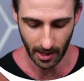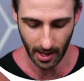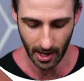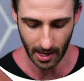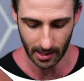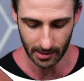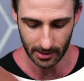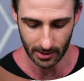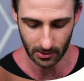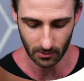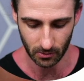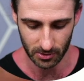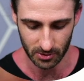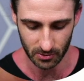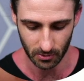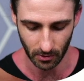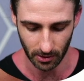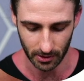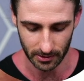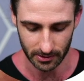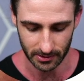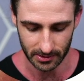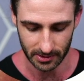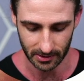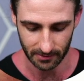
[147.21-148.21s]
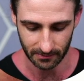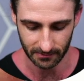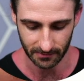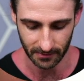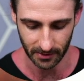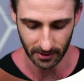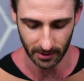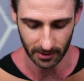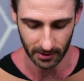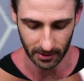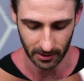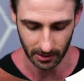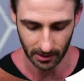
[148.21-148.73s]
n equals 1 to
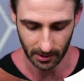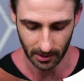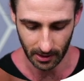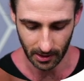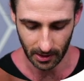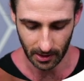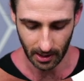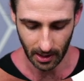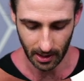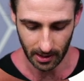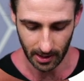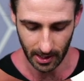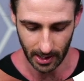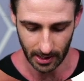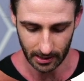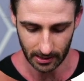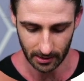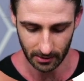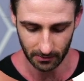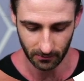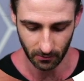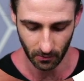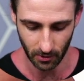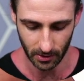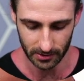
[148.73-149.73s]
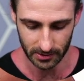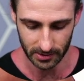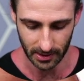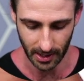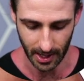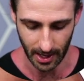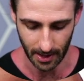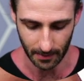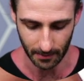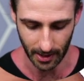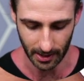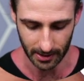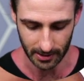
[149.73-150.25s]
infinity, negative 1 to
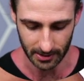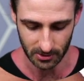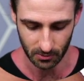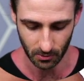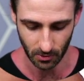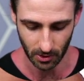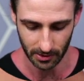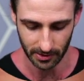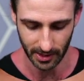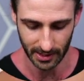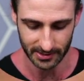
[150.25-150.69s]
the n minus 1.